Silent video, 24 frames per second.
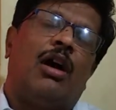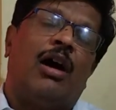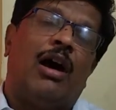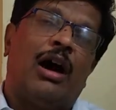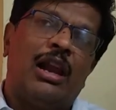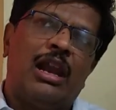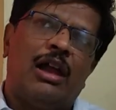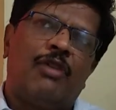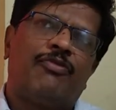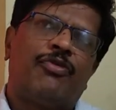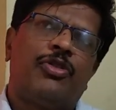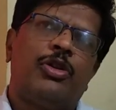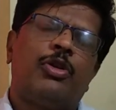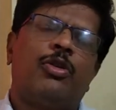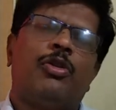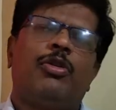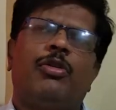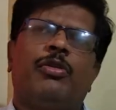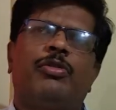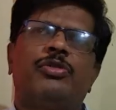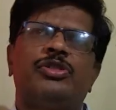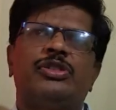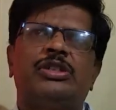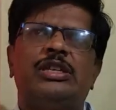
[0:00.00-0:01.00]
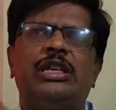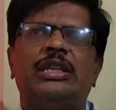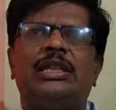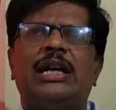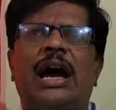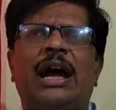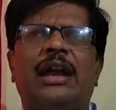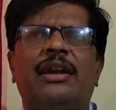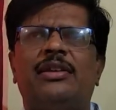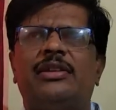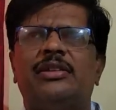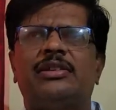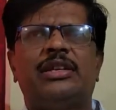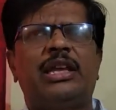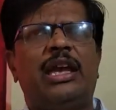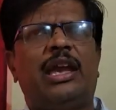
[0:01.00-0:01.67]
all of you, see that,